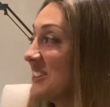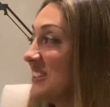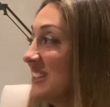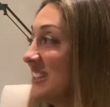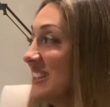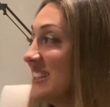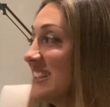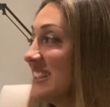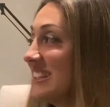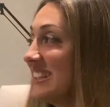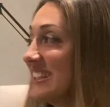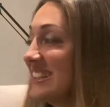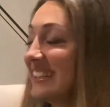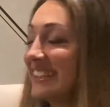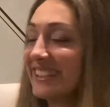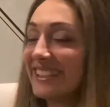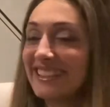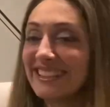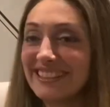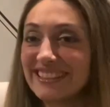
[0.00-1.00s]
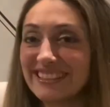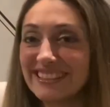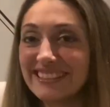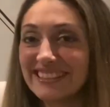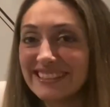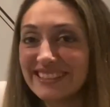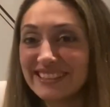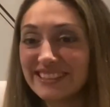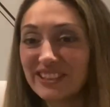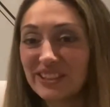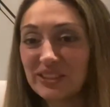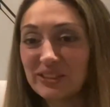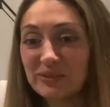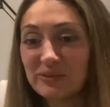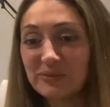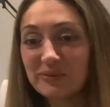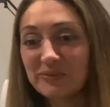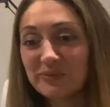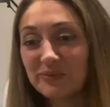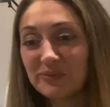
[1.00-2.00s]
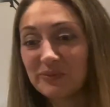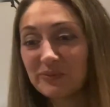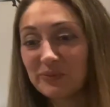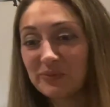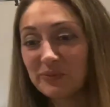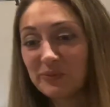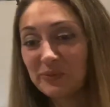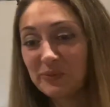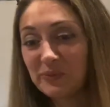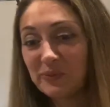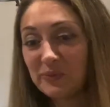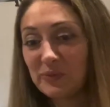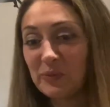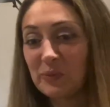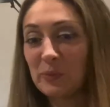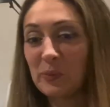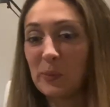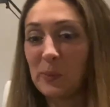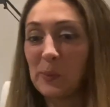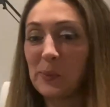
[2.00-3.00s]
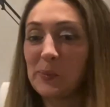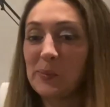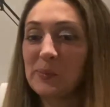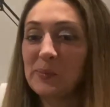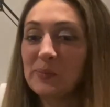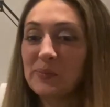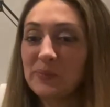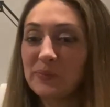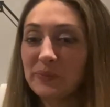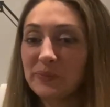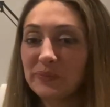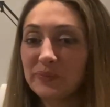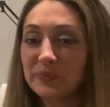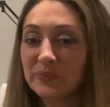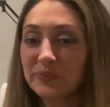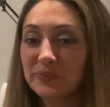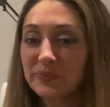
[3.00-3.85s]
[no speech]